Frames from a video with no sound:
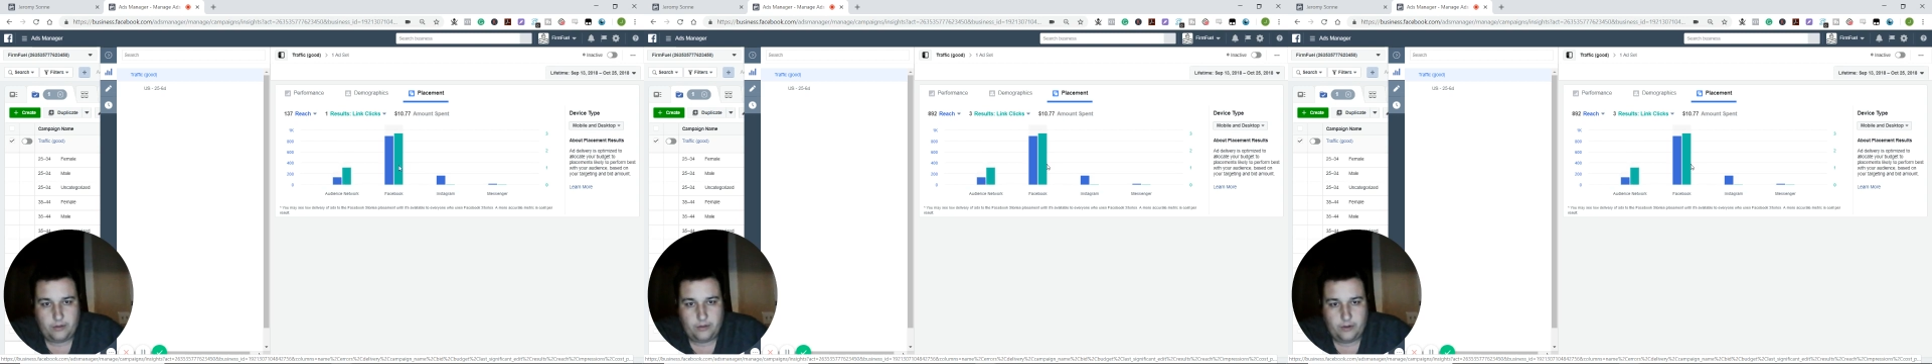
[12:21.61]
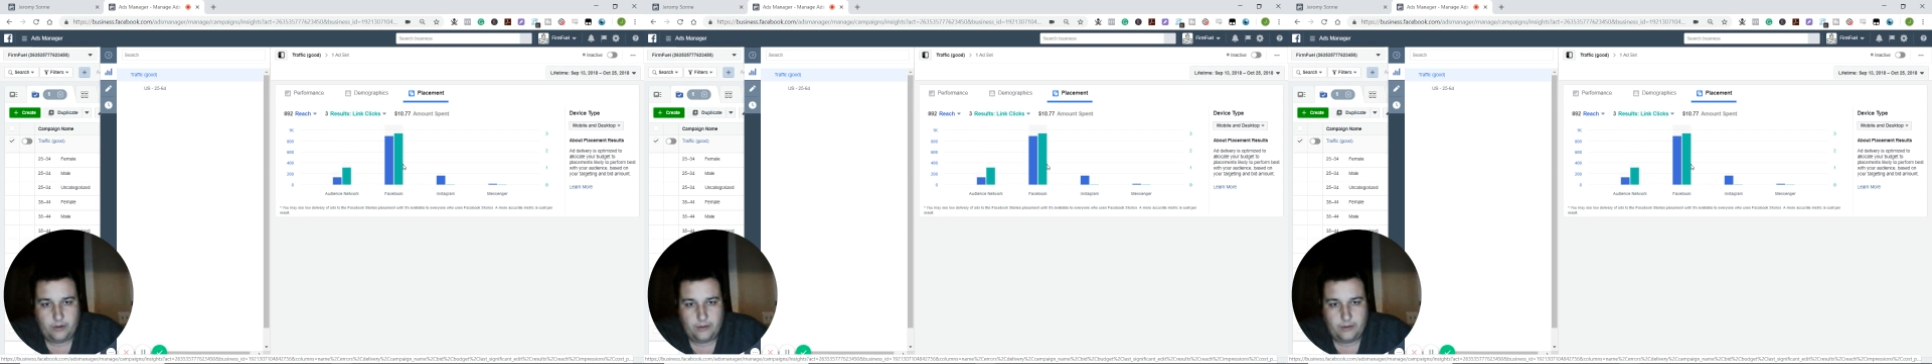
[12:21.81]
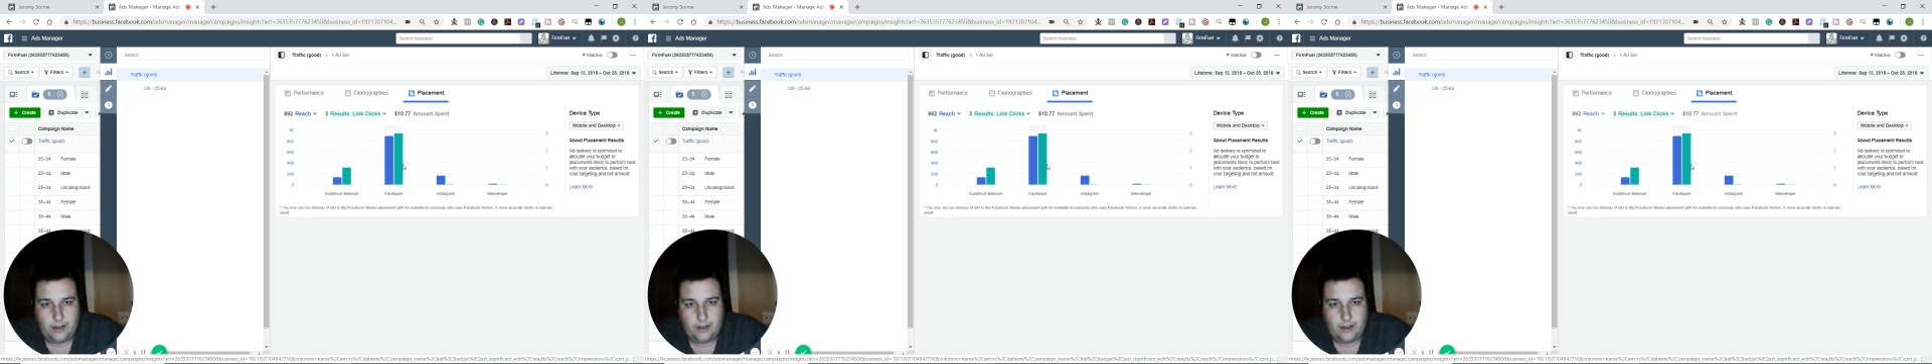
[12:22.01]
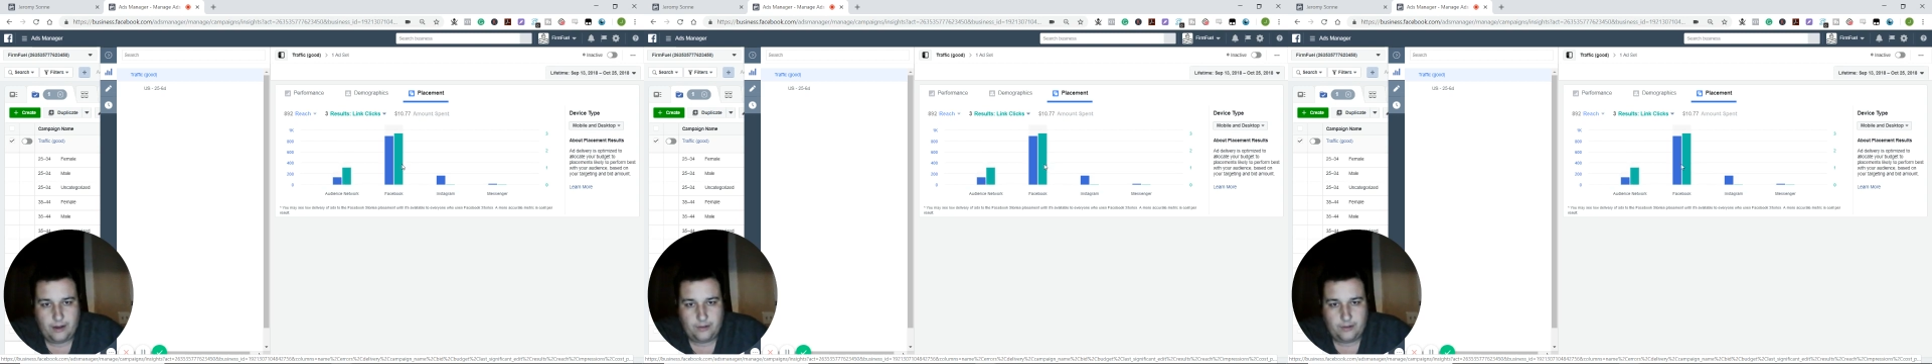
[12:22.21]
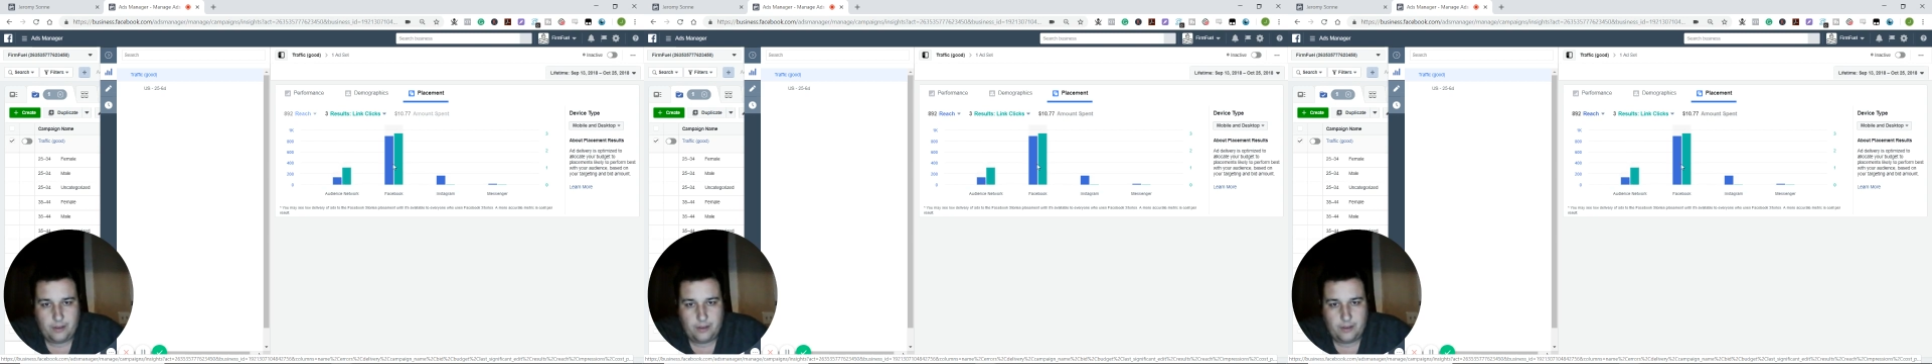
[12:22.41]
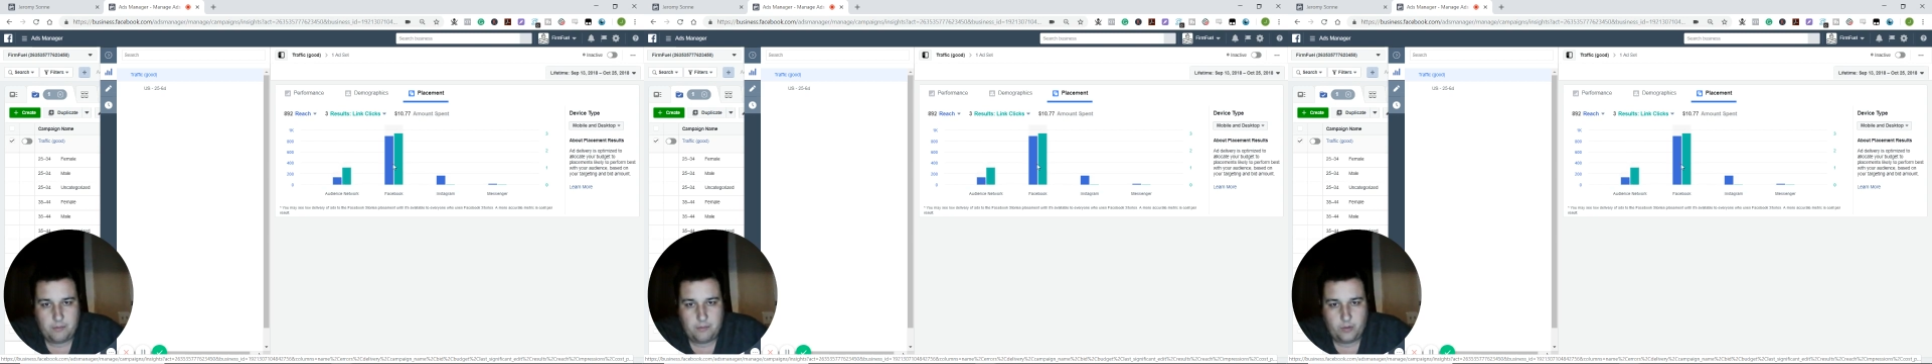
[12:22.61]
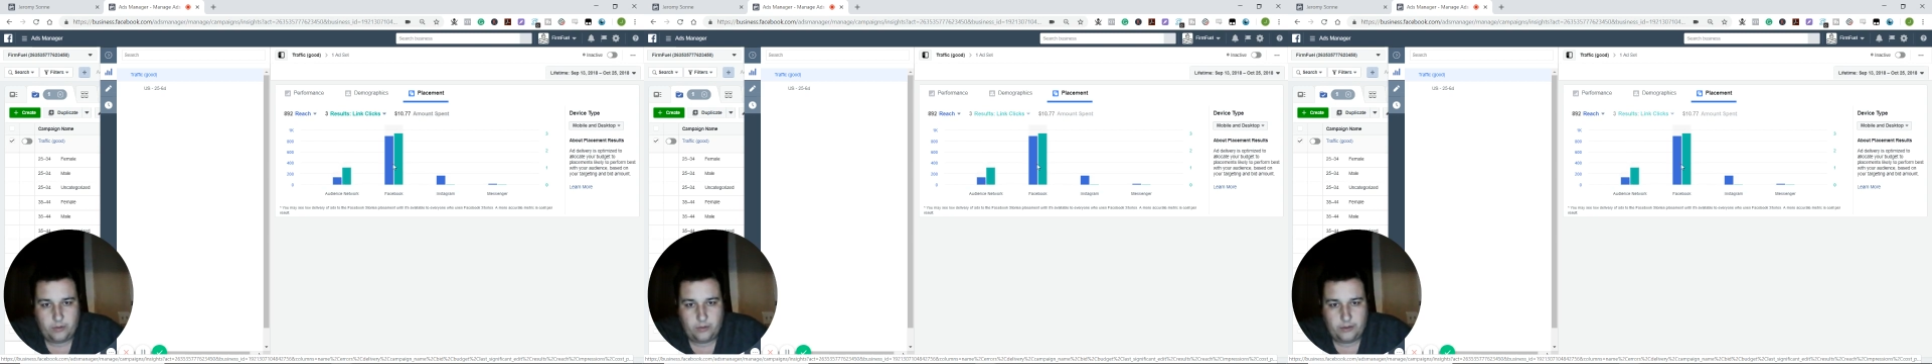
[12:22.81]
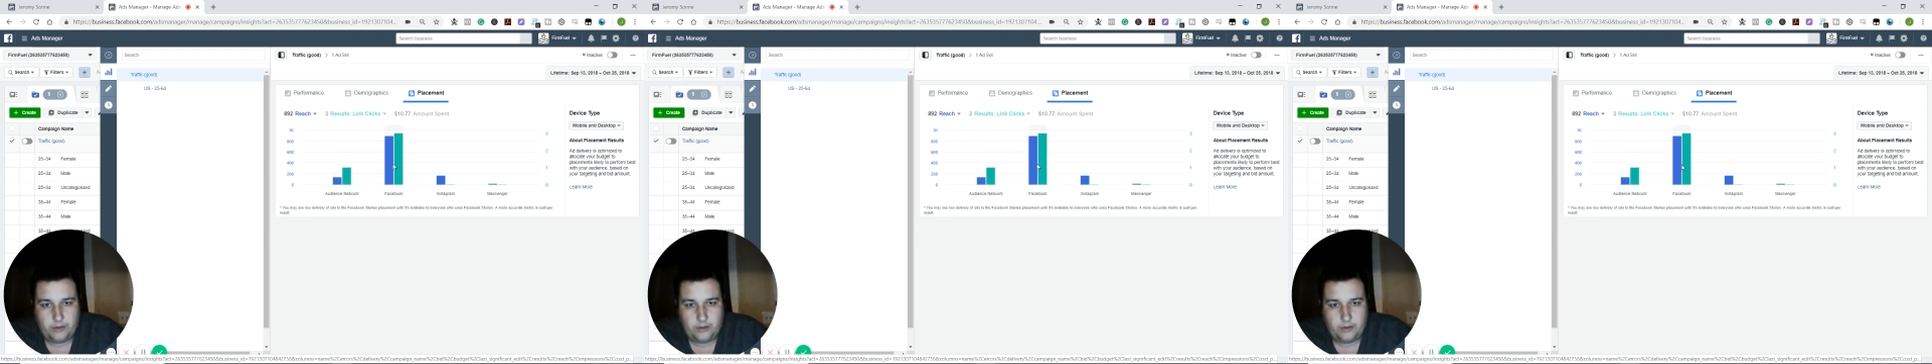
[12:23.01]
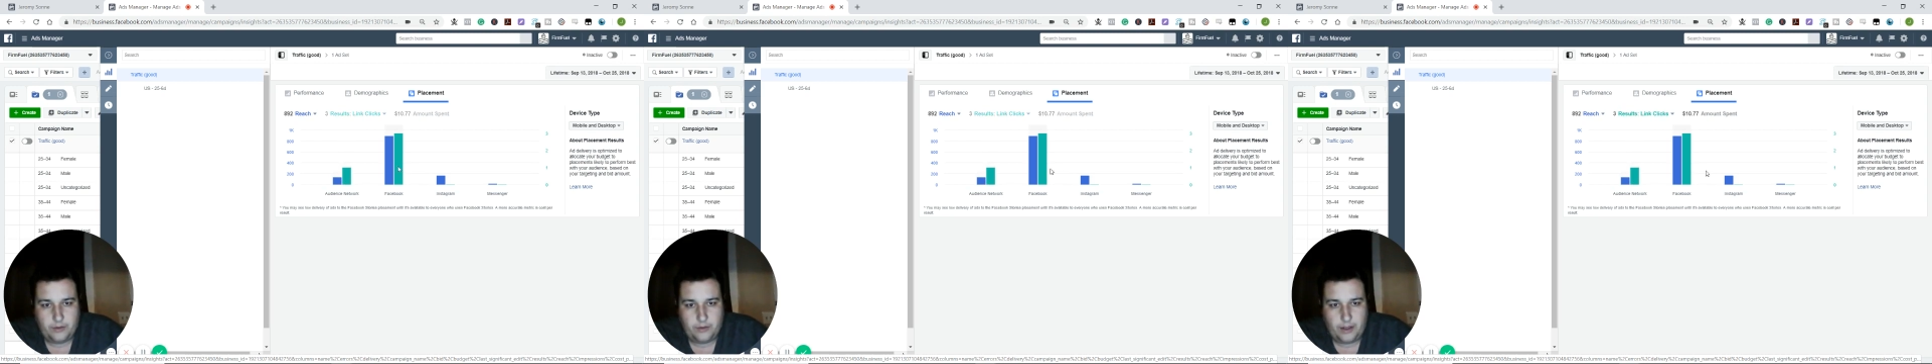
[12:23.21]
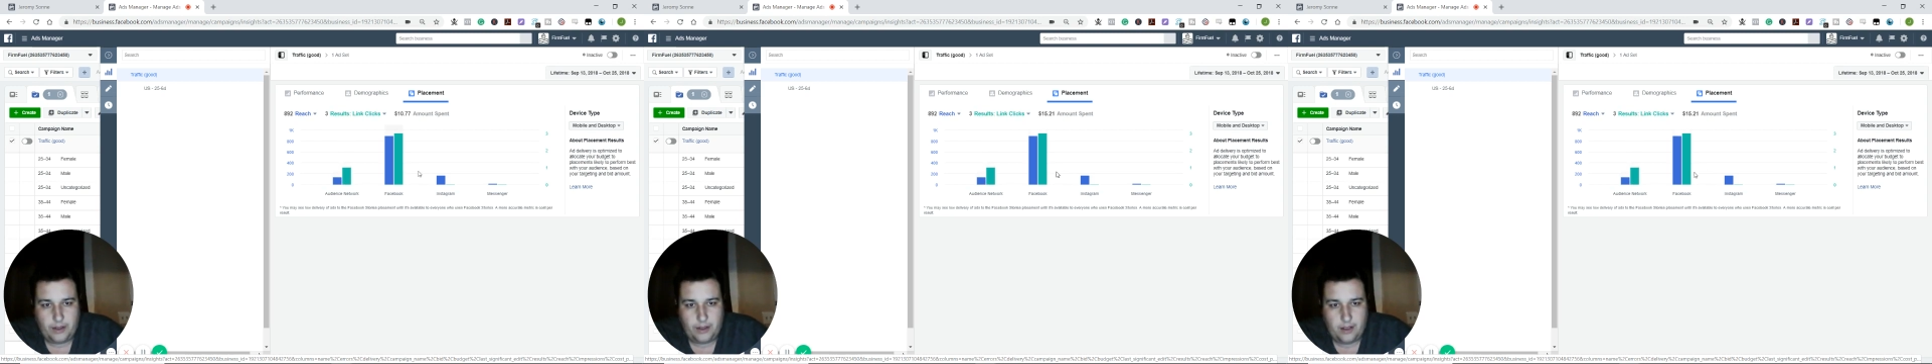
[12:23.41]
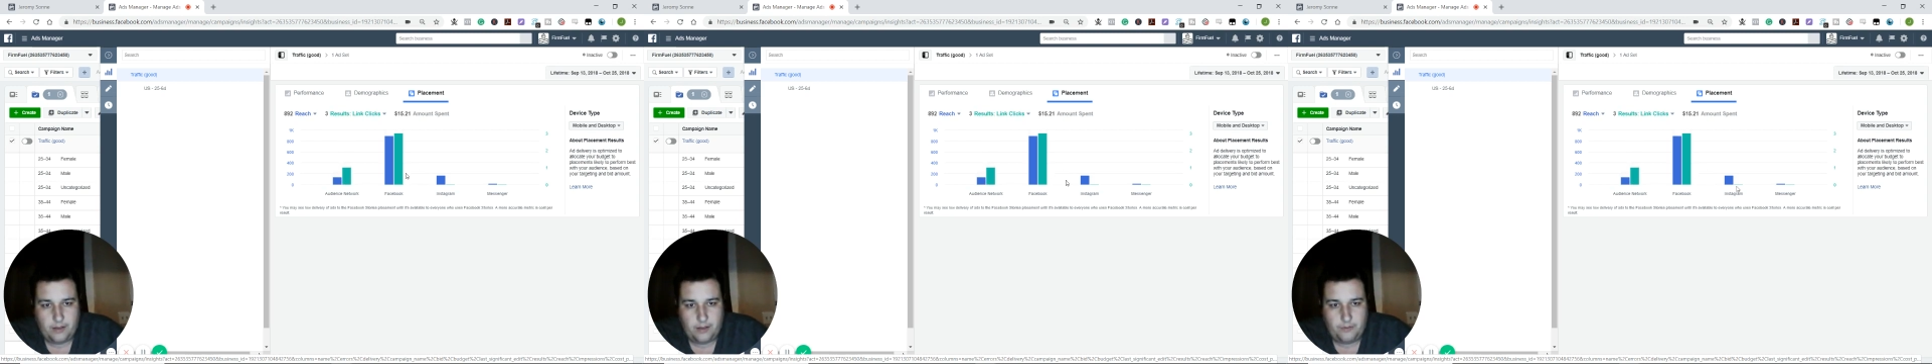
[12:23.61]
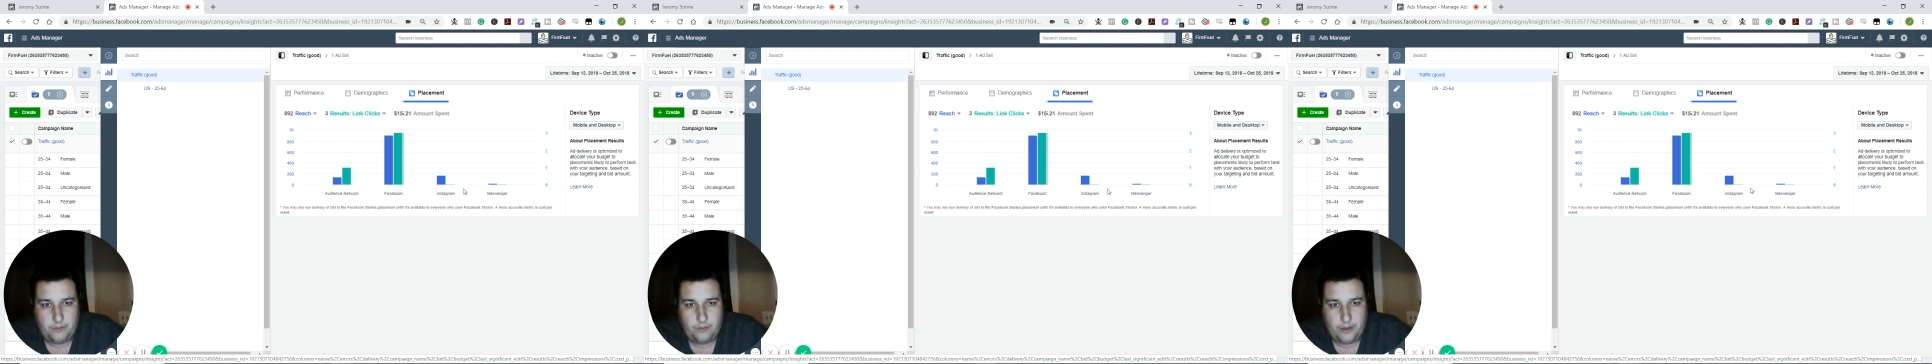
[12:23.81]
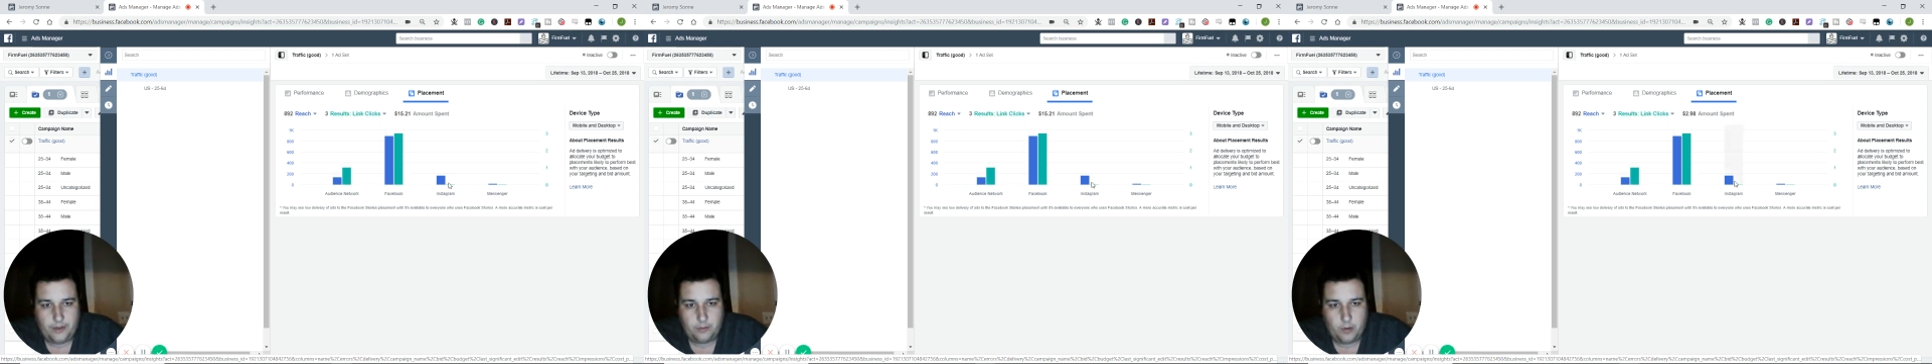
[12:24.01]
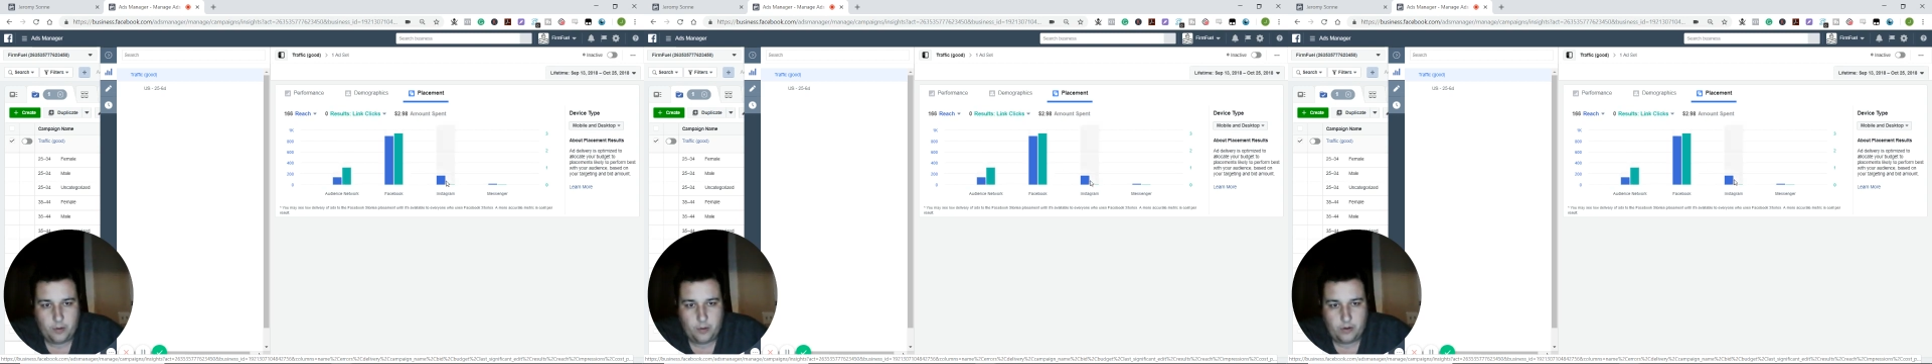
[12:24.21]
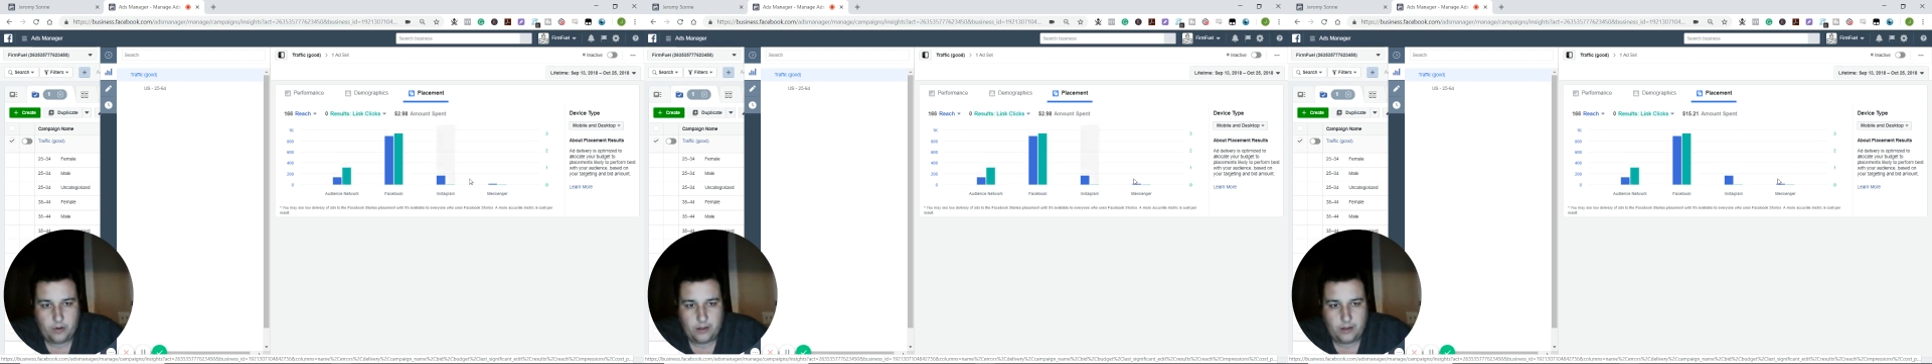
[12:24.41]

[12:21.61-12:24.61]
turns out actually I'm mostly serving on Facebook,